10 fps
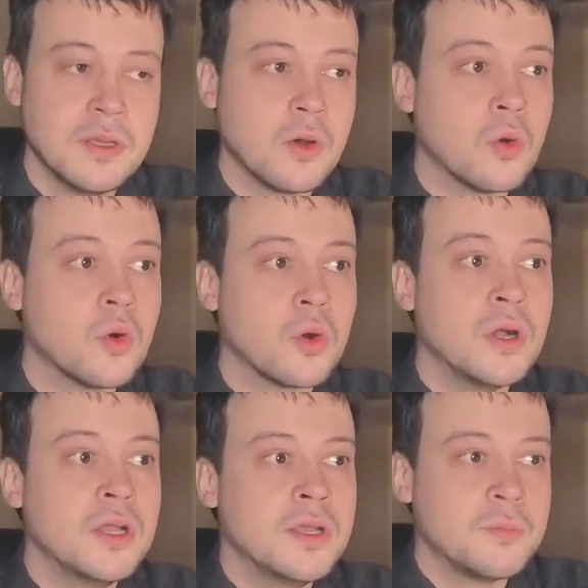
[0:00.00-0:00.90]
or
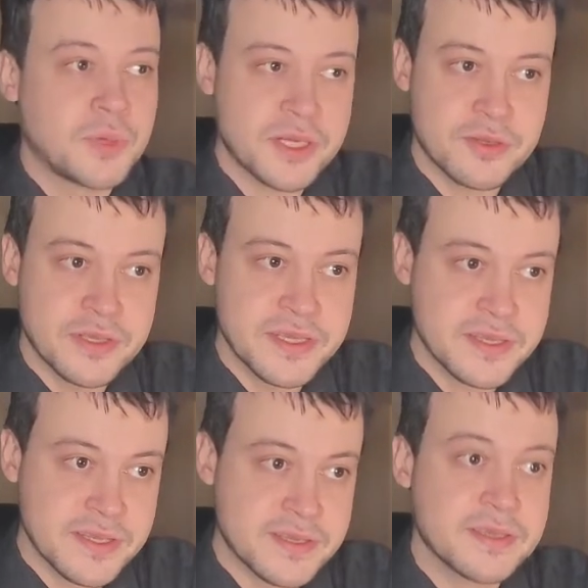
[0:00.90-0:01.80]

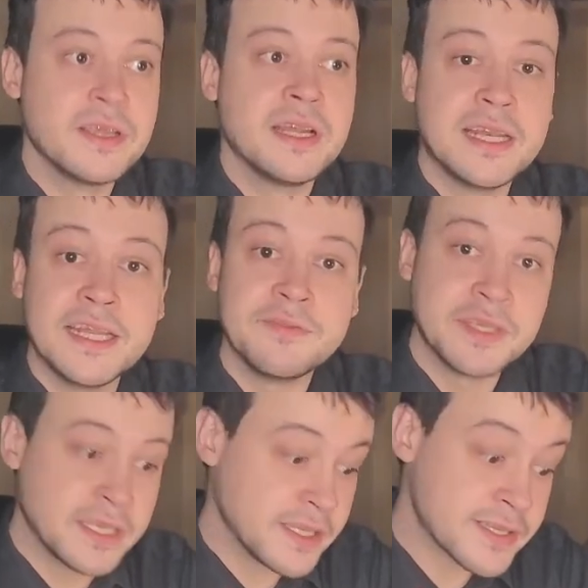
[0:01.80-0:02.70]
prejudices
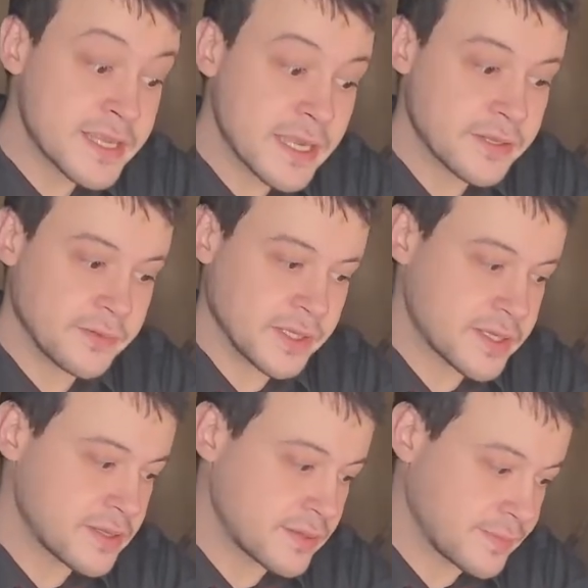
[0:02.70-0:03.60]
living inside of
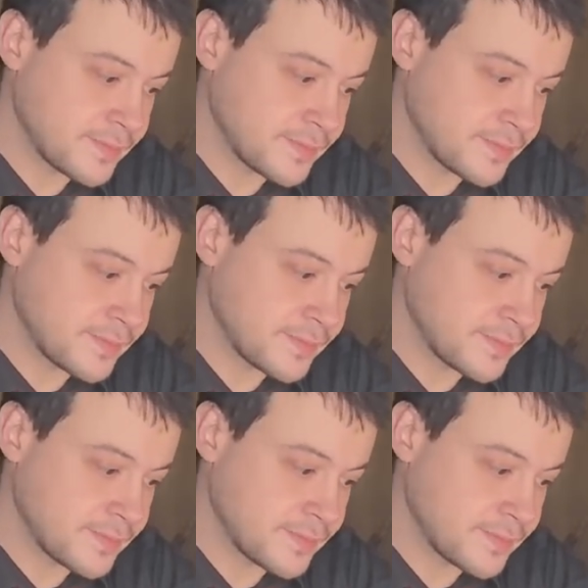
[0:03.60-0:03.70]
us,